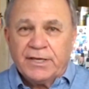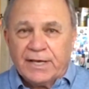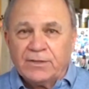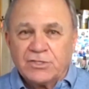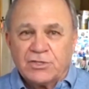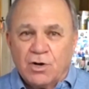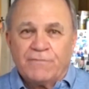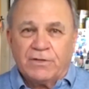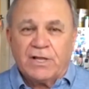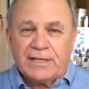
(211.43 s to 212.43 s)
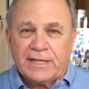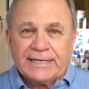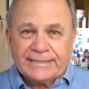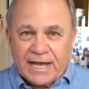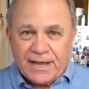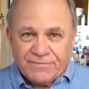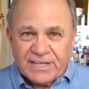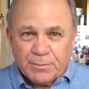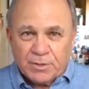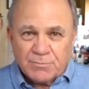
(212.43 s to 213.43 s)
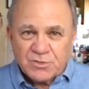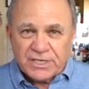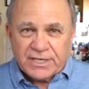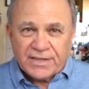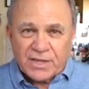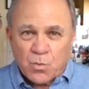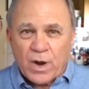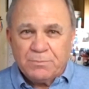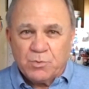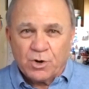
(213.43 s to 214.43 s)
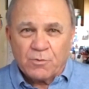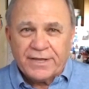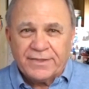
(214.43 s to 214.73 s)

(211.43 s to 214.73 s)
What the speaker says: that looks an awful lot like a dive table I'm seeing on that whiteboard right